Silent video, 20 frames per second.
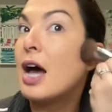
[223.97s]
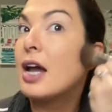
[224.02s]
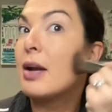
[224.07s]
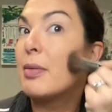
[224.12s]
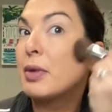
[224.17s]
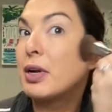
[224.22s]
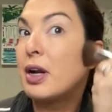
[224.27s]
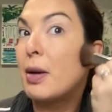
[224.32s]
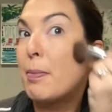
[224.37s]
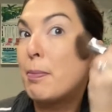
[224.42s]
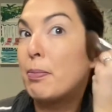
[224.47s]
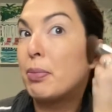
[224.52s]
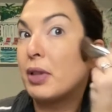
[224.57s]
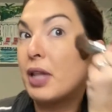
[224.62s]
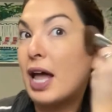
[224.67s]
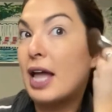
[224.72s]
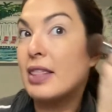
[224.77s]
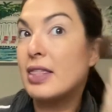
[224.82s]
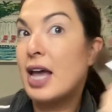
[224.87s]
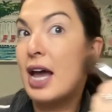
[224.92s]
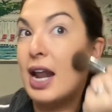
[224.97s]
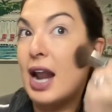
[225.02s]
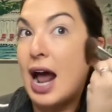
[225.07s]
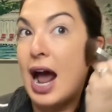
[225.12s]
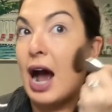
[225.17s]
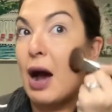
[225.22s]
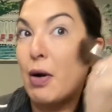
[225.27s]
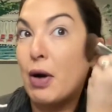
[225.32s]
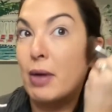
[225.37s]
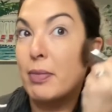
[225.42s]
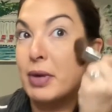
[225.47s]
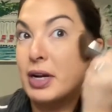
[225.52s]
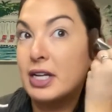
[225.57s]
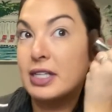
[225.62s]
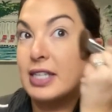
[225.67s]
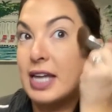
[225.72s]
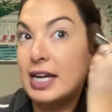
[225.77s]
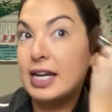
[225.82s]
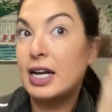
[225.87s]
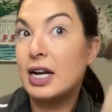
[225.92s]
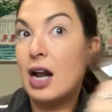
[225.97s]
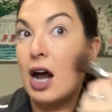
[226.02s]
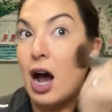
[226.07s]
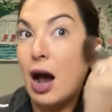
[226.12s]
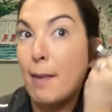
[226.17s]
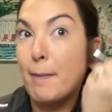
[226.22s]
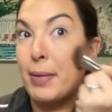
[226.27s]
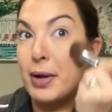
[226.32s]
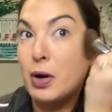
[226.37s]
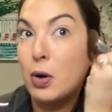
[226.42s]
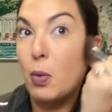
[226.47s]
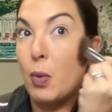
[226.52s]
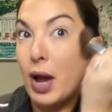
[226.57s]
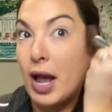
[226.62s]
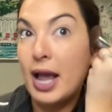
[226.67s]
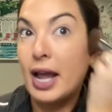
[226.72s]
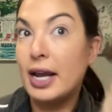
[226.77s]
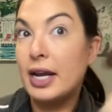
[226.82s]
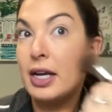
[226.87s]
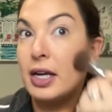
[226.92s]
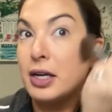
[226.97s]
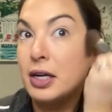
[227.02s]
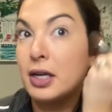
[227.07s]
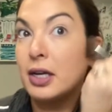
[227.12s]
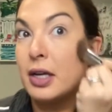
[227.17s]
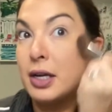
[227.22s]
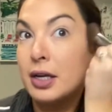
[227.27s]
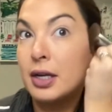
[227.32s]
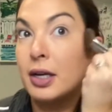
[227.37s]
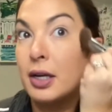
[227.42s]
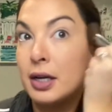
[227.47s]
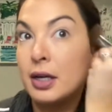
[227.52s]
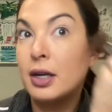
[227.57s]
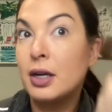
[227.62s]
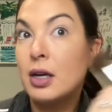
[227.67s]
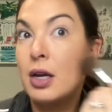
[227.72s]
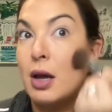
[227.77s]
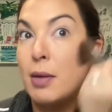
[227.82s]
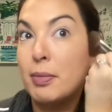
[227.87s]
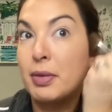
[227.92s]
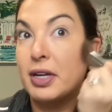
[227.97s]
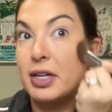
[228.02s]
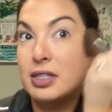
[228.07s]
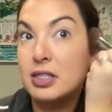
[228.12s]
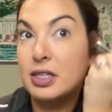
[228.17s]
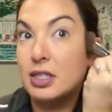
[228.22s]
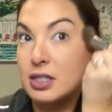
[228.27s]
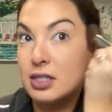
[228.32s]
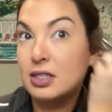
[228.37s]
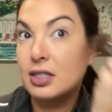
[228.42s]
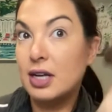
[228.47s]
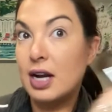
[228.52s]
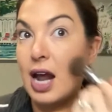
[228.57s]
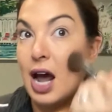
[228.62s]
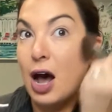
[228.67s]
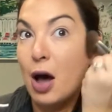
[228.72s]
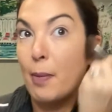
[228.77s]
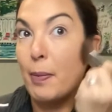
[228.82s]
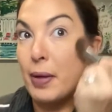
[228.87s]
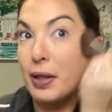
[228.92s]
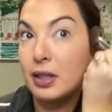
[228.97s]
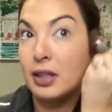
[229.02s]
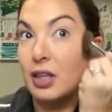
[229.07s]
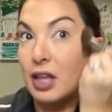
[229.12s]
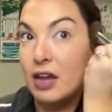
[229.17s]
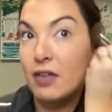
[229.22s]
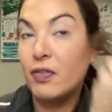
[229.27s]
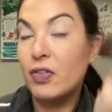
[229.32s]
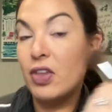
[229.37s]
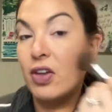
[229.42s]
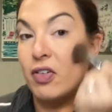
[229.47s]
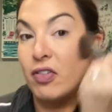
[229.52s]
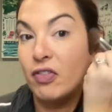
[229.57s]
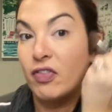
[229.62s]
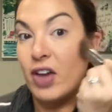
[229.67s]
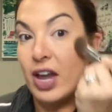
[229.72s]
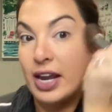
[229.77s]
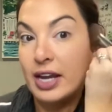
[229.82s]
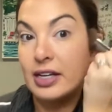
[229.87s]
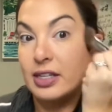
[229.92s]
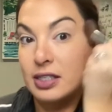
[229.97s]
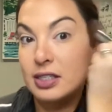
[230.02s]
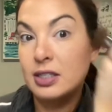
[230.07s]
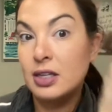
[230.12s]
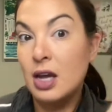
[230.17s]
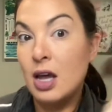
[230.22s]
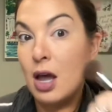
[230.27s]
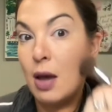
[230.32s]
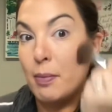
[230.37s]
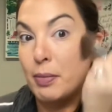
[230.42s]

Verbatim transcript: And I'm going to blend that out. I'm going to take it up and away because this is going to help lift the face.